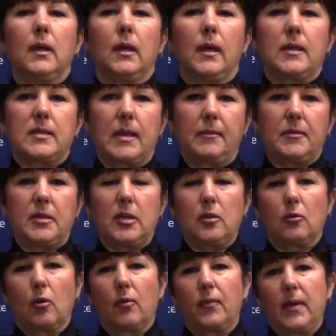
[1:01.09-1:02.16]
A
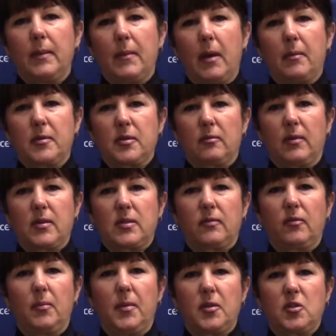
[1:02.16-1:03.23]
17-year-old female was arrested
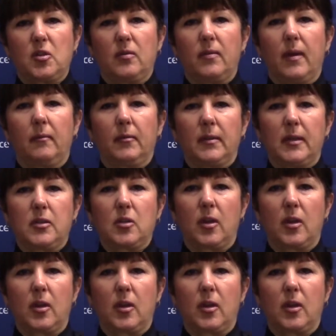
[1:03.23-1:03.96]
for mischief and released